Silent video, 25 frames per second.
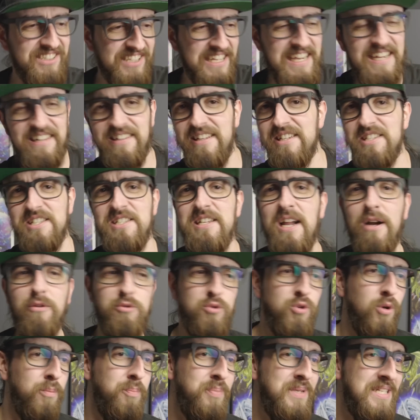take this now
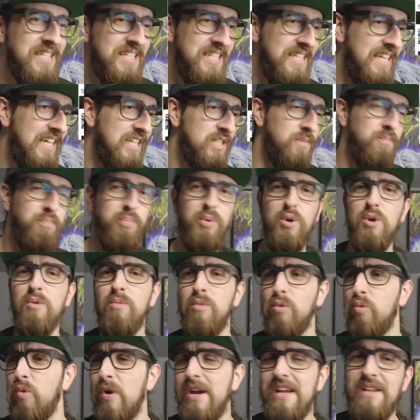to a BCS,
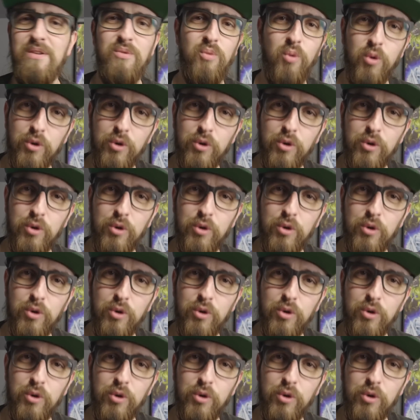boom, win,